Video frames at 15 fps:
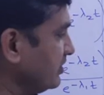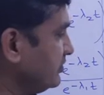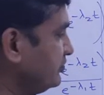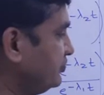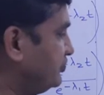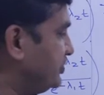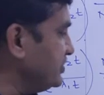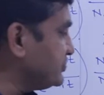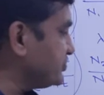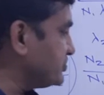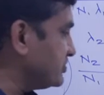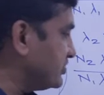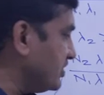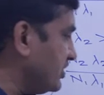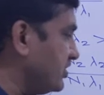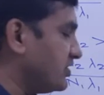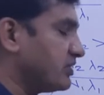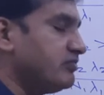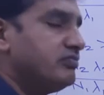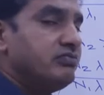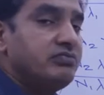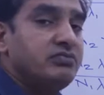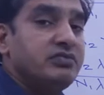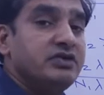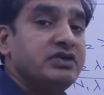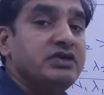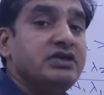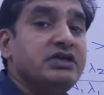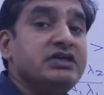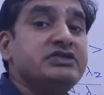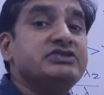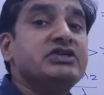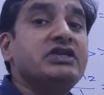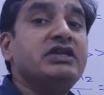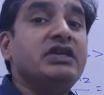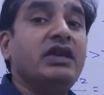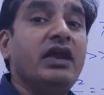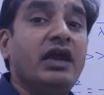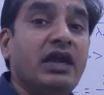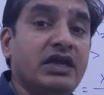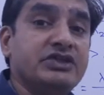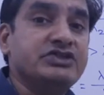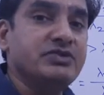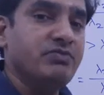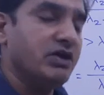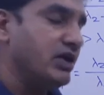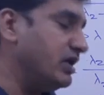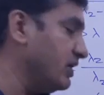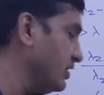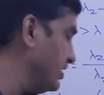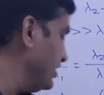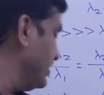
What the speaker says: this term is negligible,